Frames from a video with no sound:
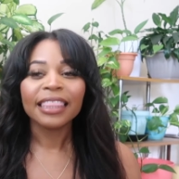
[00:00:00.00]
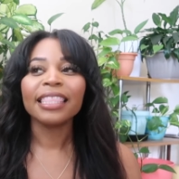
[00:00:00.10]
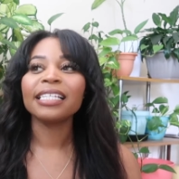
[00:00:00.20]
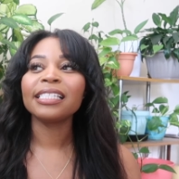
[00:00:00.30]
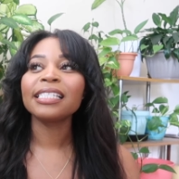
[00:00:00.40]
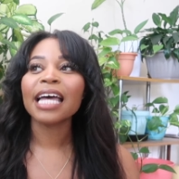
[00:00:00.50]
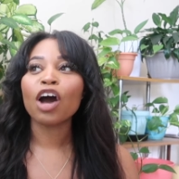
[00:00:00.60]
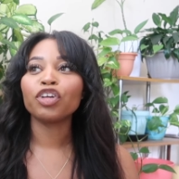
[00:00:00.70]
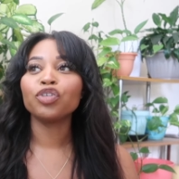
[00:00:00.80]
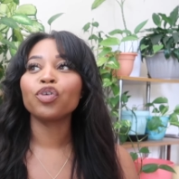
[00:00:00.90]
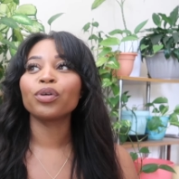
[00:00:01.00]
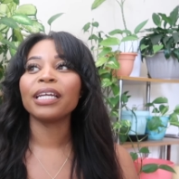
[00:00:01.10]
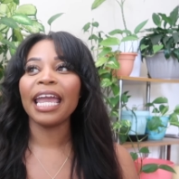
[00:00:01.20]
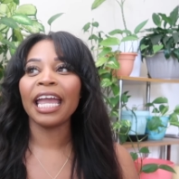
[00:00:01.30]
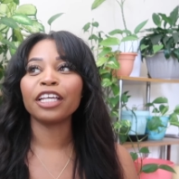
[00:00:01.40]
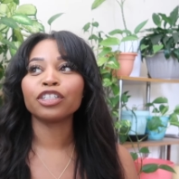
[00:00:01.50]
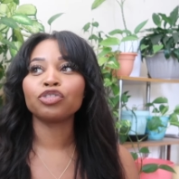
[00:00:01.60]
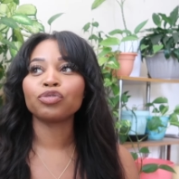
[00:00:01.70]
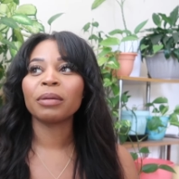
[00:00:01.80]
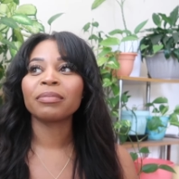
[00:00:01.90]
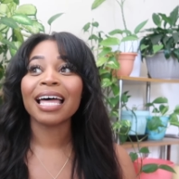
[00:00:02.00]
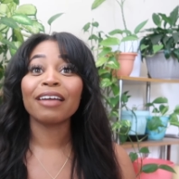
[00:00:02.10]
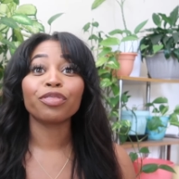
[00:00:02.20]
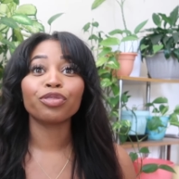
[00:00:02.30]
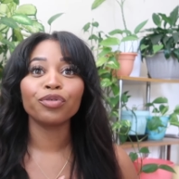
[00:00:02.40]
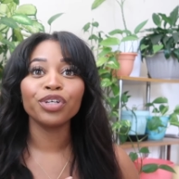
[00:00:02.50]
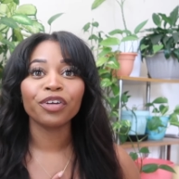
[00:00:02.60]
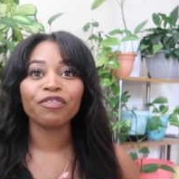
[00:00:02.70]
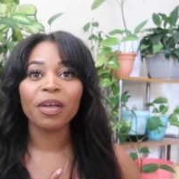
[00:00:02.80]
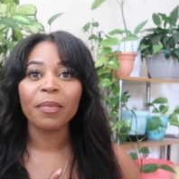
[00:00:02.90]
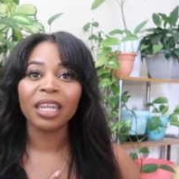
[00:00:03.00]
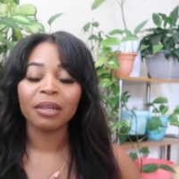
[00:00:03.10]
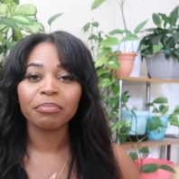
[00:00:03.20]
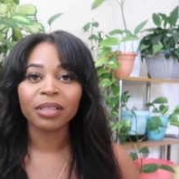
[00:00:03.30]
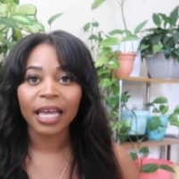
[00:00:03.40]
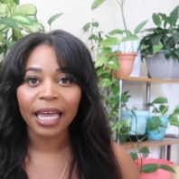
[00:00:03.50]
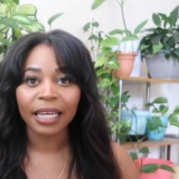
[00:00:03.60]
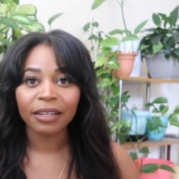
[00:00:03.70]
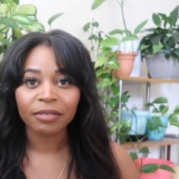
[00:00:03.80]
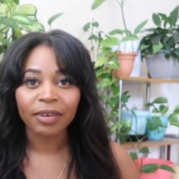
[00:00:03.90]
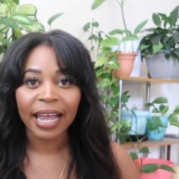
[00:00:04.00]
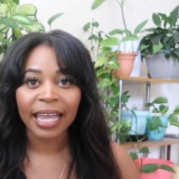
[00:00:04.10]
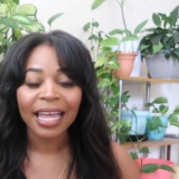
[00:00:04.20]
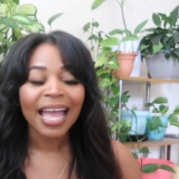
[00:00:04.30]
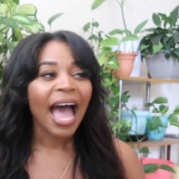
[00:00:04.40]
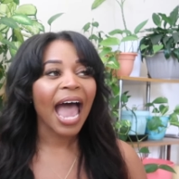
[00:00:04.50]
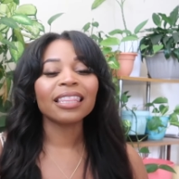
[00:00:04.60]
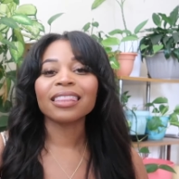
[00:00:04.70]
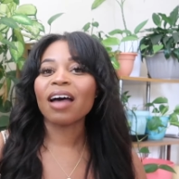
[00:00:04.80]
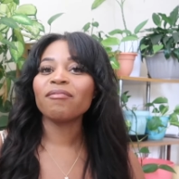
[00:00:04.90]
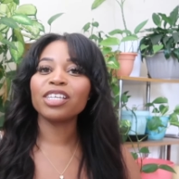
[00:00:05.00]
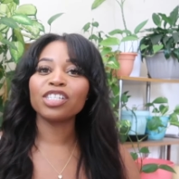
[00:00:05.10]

This is how you create your dream life through your feminine play, right? I love